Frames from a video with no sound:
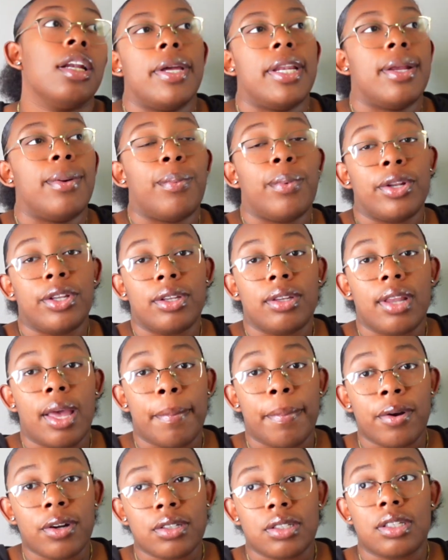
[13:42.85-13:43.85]
and then when that
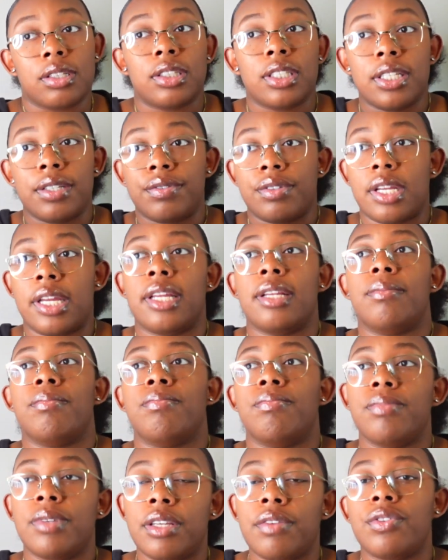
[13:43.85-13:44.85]
person leaves, they
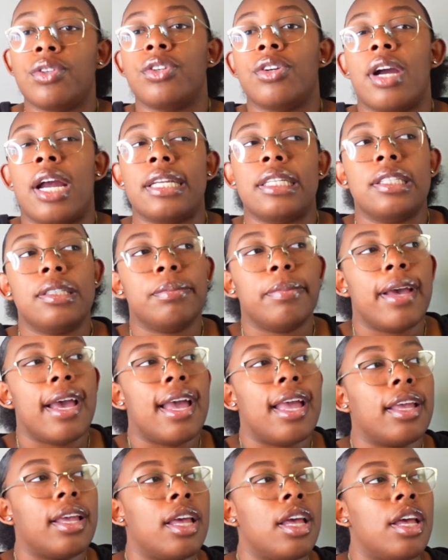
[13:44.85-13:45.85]
give you your ID back.